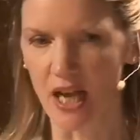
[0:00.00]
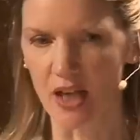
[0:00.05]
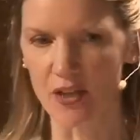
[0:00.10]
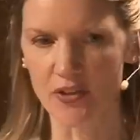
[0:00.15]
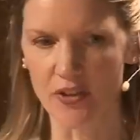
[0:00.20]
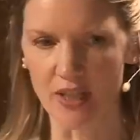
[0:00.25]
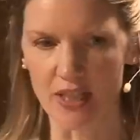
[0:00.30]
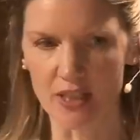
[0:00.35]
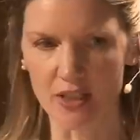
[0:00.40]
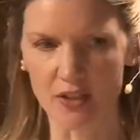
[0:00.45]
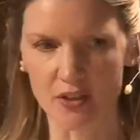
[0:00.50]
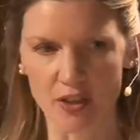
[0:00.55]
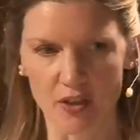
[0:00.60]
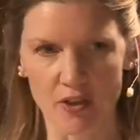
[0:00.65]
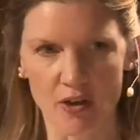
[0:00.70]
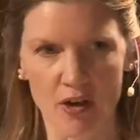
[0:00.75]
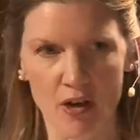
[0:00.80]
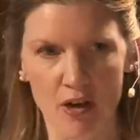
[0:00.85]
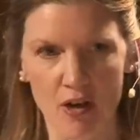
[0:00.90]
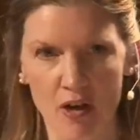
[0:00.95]
I think
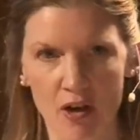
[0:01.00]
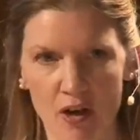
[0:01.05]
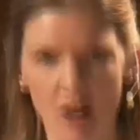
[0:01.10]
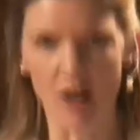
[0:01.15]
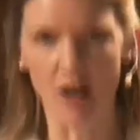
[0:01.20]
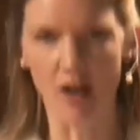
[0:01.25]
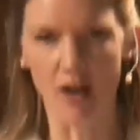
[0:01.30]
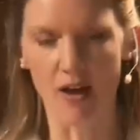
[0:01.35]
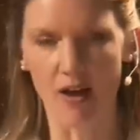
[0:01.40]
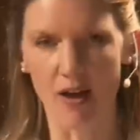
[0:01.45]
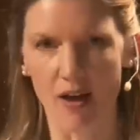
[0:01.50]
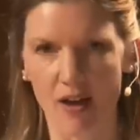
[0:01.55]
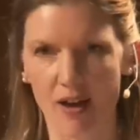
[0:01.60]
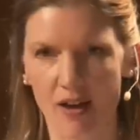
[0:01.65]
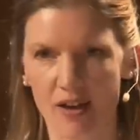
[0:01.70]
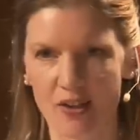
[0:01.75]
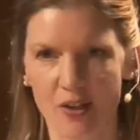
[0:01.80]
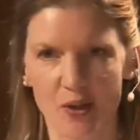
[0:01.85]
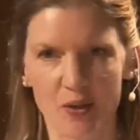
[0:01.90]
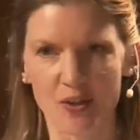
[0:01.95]
there are,
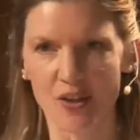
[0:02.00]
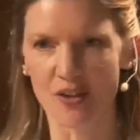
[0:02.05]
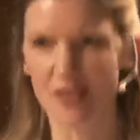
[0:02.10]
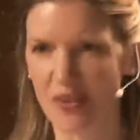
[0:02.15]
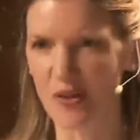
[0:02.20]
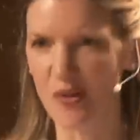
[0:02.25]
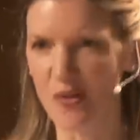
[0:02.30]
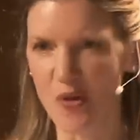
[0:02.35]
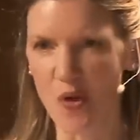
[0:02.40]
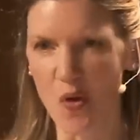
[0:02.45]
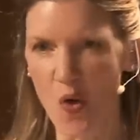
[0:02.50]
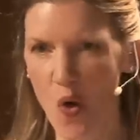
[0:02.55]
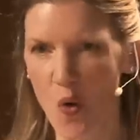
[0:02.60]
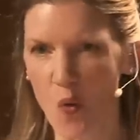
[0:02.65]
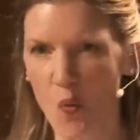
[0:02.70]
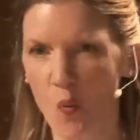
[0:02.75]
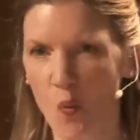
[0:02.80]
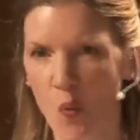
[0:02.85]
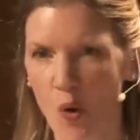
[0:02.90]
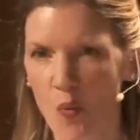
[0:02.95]
you know,
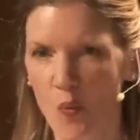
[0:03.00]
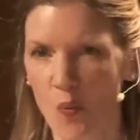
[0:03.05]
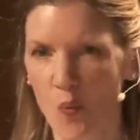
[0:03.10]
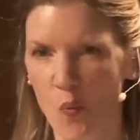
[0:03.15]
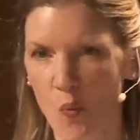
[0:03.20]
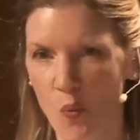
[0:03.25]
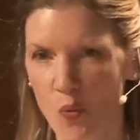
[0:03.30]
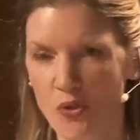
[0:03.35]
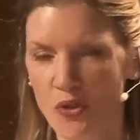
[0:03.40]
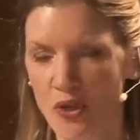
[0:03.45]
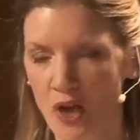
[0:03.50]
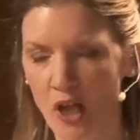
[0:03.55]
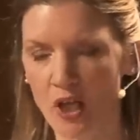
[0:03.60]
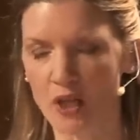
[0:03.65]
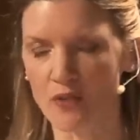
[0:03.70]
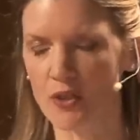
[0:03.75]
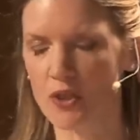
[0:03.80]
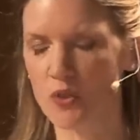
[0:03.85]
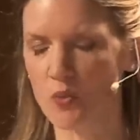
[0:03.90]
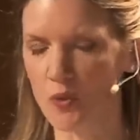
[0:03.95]
none
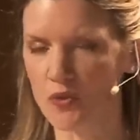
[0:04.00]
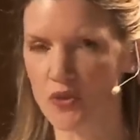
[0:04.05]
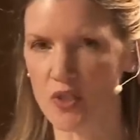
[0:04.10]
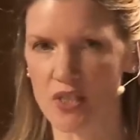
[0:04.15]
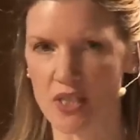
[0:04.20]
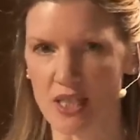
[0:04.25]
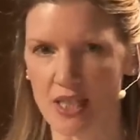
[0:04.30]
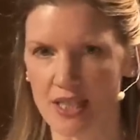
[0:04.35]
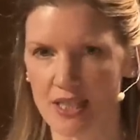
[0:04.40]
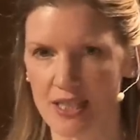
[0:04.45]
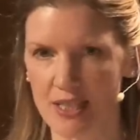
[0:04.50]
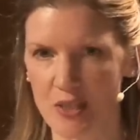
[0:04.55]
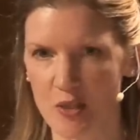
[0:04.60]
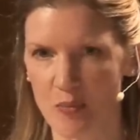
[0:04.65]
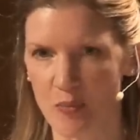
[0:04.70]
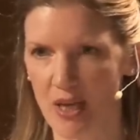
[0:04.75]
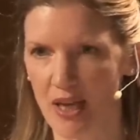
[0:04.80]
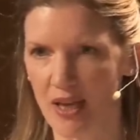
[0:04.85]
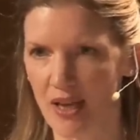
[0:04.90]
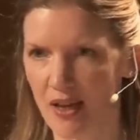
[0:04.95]
of us want to see it
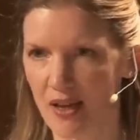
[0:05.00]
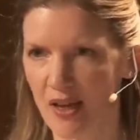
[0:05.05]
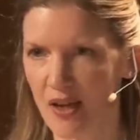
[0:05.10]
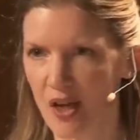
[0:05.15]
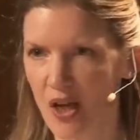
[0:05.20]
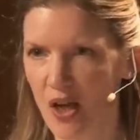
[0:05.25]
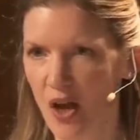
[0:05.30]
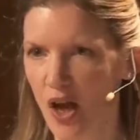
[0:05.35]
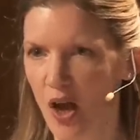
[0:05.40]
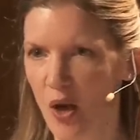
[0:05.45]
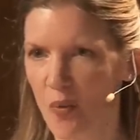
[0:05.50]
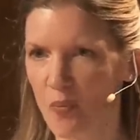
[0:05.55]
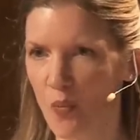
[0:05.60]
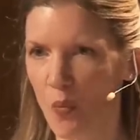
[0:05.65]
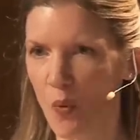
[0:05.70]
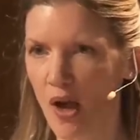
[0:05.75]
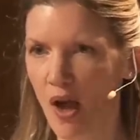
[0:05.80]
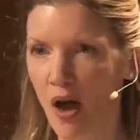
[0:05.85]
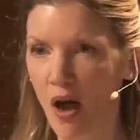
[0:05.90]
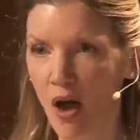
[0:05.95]
disappear.
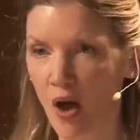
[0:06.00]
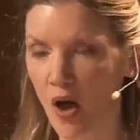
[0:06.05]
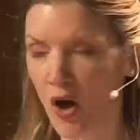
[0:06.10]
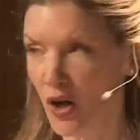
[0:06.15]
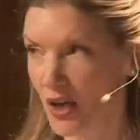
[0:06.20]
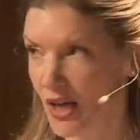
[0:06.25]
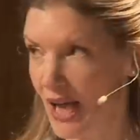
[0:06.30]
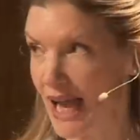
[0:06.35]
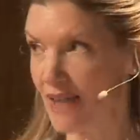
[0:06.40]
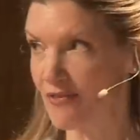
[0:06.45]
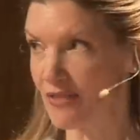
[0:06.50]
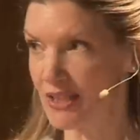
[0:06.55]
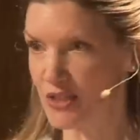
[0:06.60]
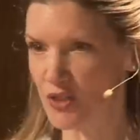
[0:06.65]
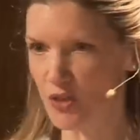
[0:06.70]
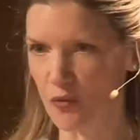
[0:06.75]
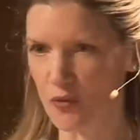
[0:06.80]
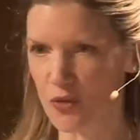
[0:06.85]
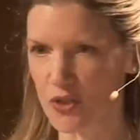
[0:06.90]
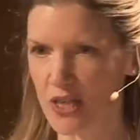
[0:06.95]
We are having
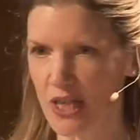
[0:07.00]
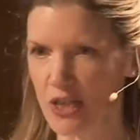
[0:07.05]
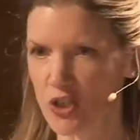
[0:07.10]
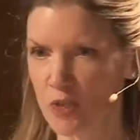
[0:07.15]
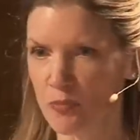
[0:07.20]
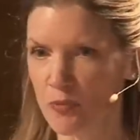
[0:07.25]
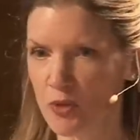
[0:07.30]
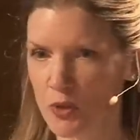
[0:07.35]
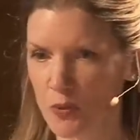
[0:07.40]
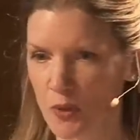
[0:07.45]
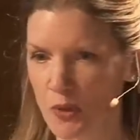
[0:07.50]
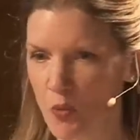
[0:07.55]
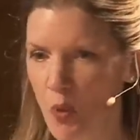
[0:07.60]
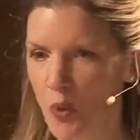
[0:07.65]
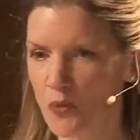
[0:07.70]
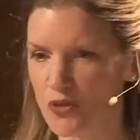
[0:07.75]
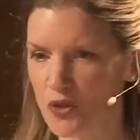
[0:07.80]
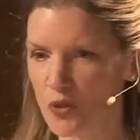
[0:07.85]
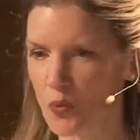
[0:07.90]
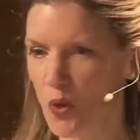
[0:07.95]
this conversation because we
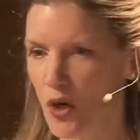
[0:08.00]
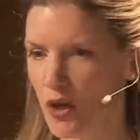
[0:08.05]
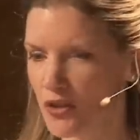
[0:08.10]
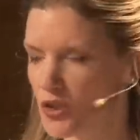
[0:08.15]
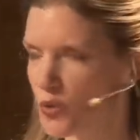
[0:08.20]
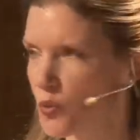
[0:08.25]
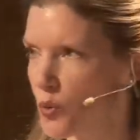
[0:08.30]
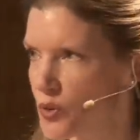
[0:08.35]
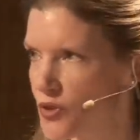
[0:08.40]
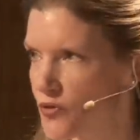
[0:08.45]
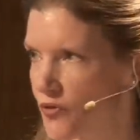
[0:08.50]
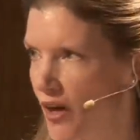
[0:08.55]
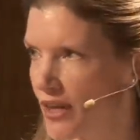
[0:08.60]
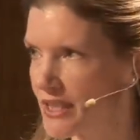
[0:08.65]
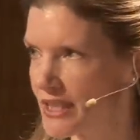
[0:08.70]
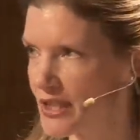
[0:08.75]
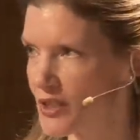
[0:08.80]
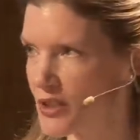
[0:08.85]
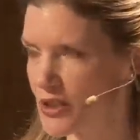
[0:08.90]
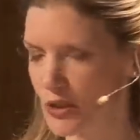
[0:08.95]
want to work towards
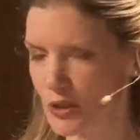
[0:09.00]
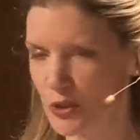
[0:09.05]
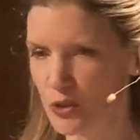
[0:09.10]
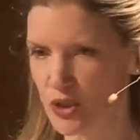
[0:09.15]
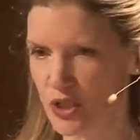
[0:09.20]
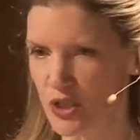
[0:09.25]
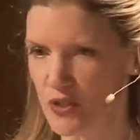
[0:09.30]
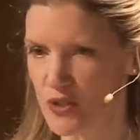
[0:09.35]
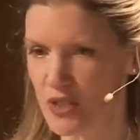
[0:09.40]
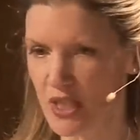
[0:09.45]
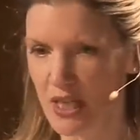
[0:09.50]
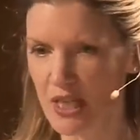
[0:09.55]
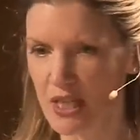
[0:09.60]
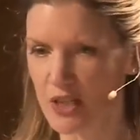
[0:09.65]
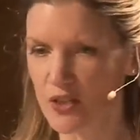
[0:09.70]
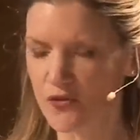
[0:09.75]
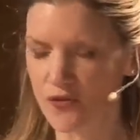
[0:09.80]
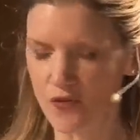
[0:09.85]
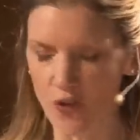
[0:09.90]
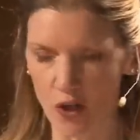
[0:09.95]
finding solutions.
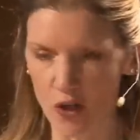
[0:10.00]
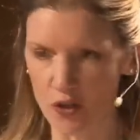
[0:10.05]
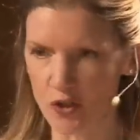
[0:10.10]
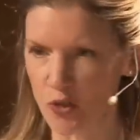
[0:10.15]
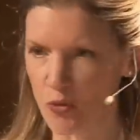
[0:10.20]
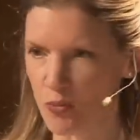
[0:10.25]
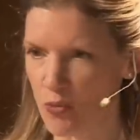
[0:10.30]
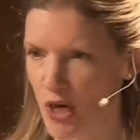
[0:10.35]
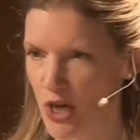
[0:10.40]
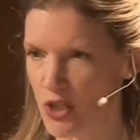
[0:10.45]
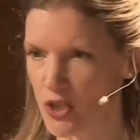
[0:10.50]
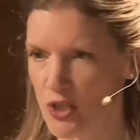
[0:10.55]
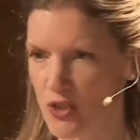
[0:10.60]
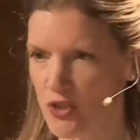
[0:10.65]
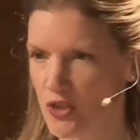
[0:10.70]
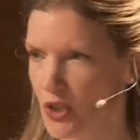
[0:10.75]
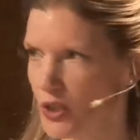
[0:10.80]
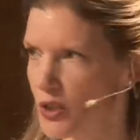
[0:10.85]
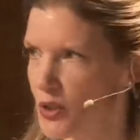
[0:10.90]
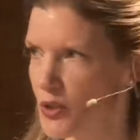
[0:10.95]
It's far too precious
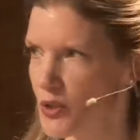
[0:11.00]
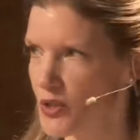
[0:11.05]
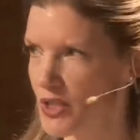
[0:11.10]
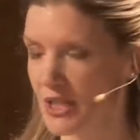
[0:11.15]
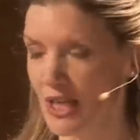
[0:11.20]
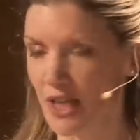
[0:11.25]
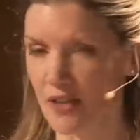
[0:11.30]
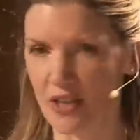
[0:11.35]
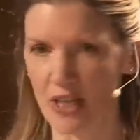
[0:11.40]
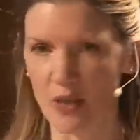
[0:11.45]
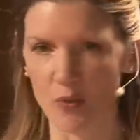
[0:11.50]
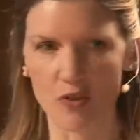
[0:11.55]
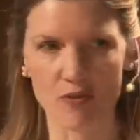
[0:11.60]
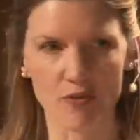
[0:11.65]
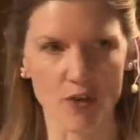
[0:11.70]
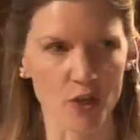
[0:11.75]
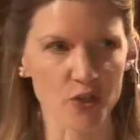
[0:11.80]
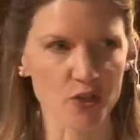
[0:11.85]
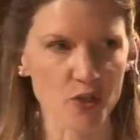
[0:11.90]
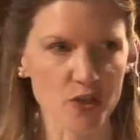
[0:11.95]
to lose, and I think we're
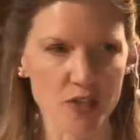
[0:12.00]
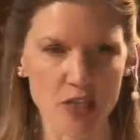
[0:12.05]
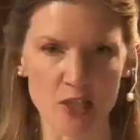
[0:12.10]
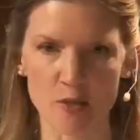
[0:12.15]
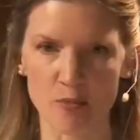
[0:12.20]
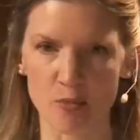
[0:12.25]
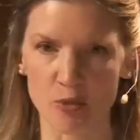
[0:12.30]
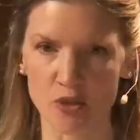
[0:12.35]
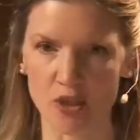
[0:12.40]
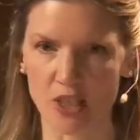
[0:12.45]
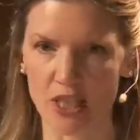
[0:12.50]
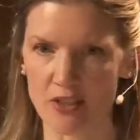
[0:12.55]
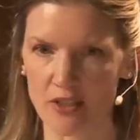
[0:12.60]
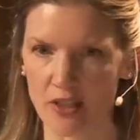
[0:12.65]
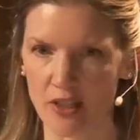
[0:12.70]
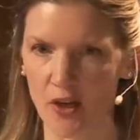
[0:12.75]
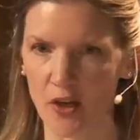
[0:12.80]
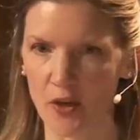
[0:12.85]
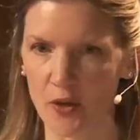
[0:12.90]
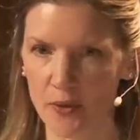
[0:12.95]
far too sensible to let
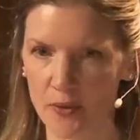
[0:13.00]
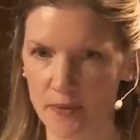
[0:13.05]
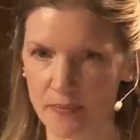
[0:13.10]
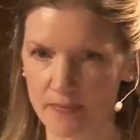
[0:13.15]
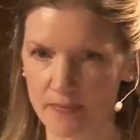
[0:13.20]
it go.